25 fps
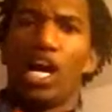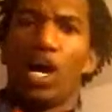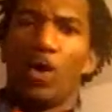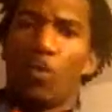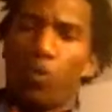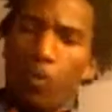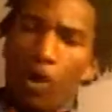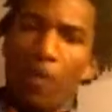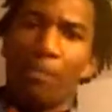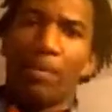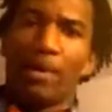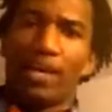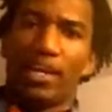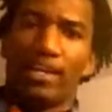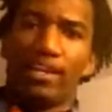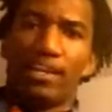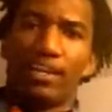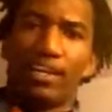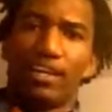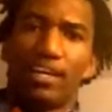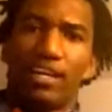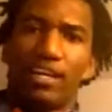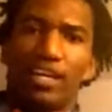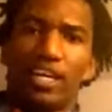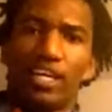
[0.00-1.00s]
A
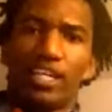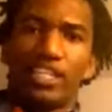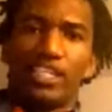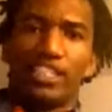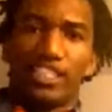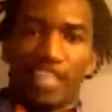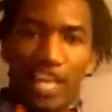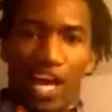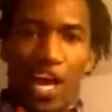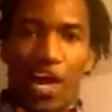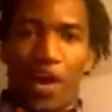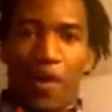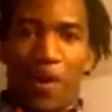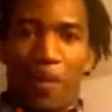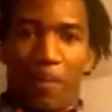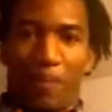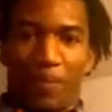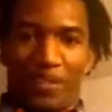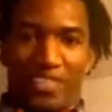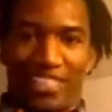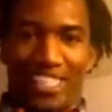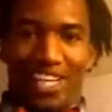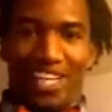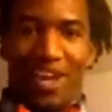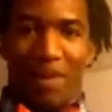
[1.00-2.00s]
woman,
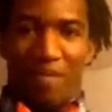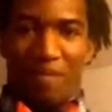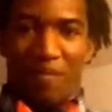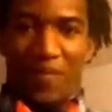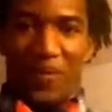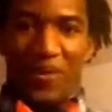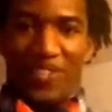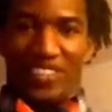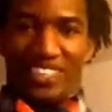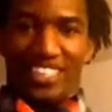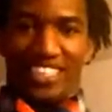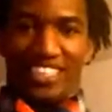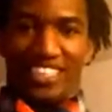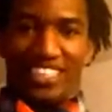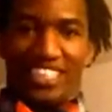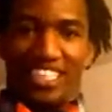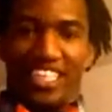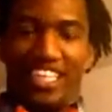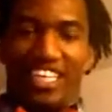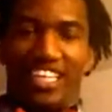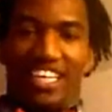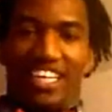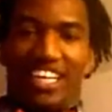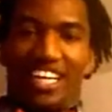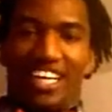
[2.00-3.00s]
she approaches
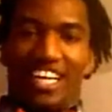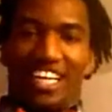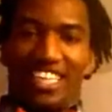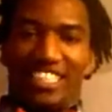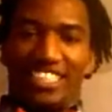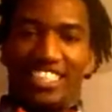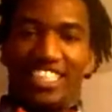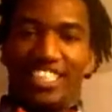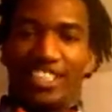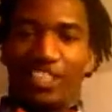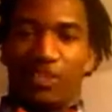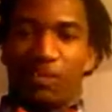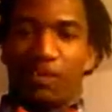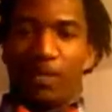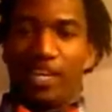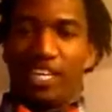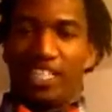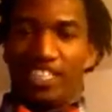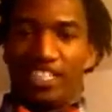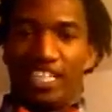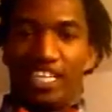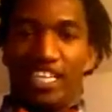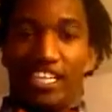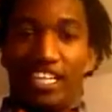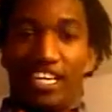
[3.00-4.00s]
the
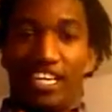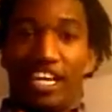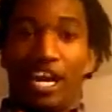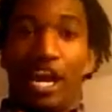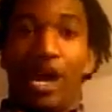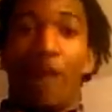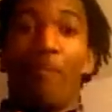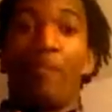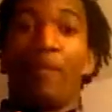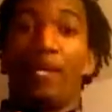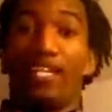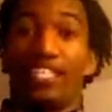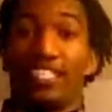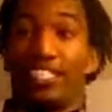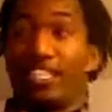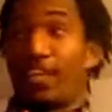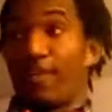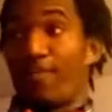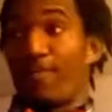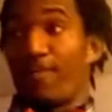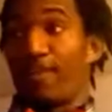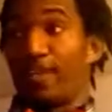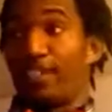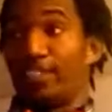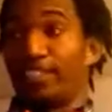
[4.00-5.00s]
situation a bit
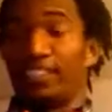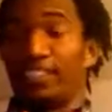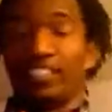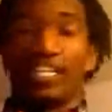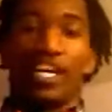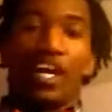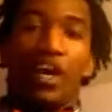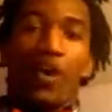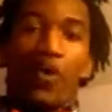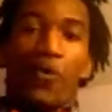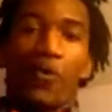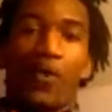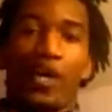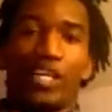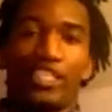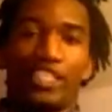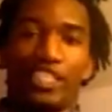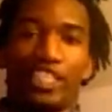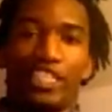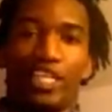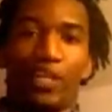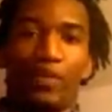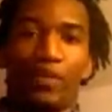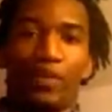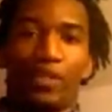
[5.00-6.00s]
different. What
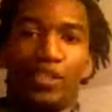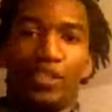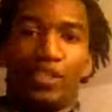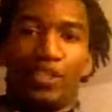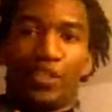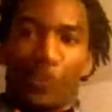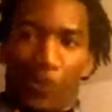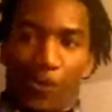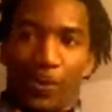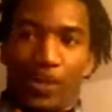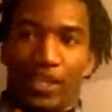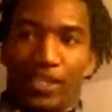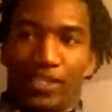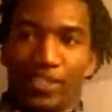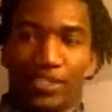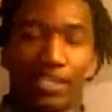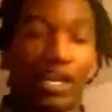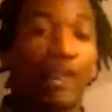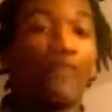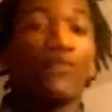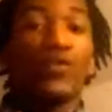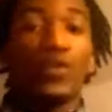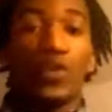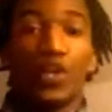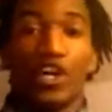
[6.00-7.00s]
she would do is,
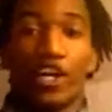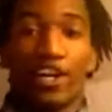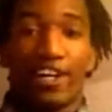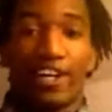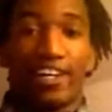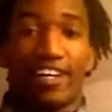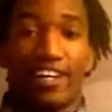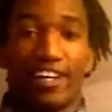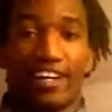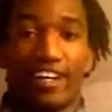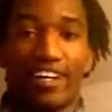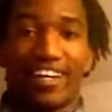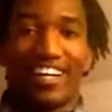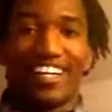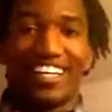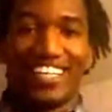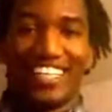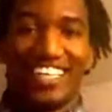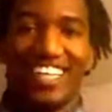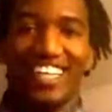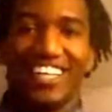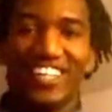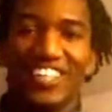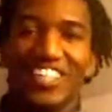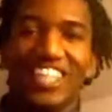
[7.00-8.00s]
if you hurt her,
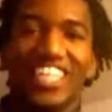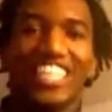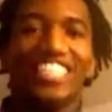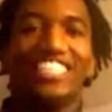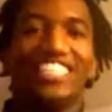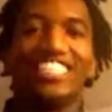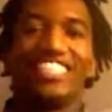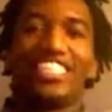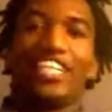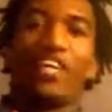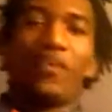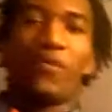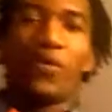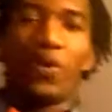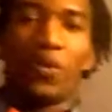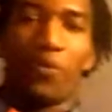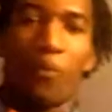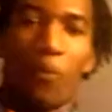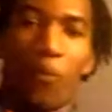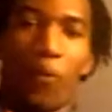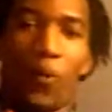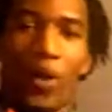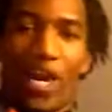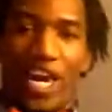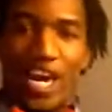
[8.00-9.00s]
she
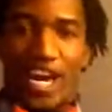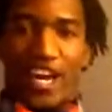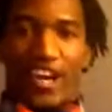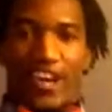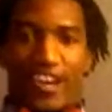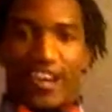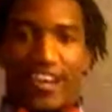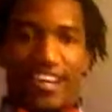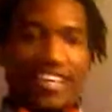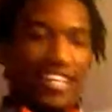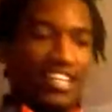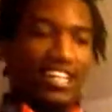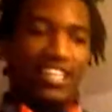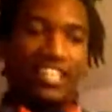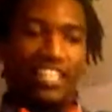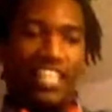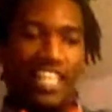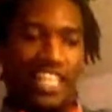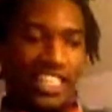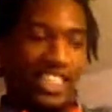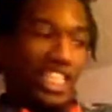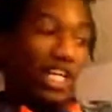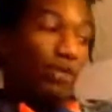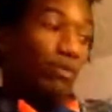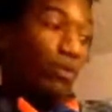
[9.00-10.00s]
would wear
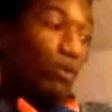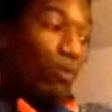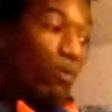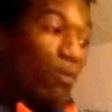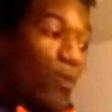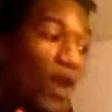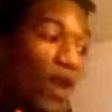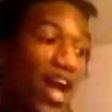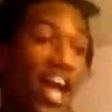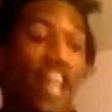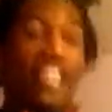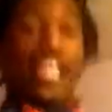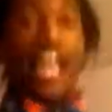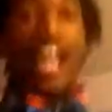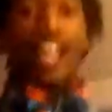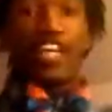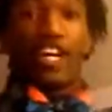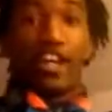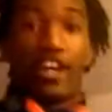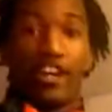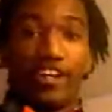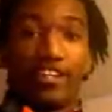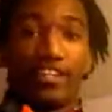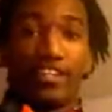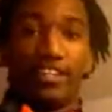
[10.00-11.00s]
that
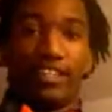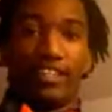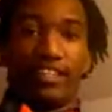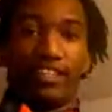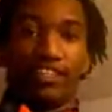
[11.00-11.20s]
hurt.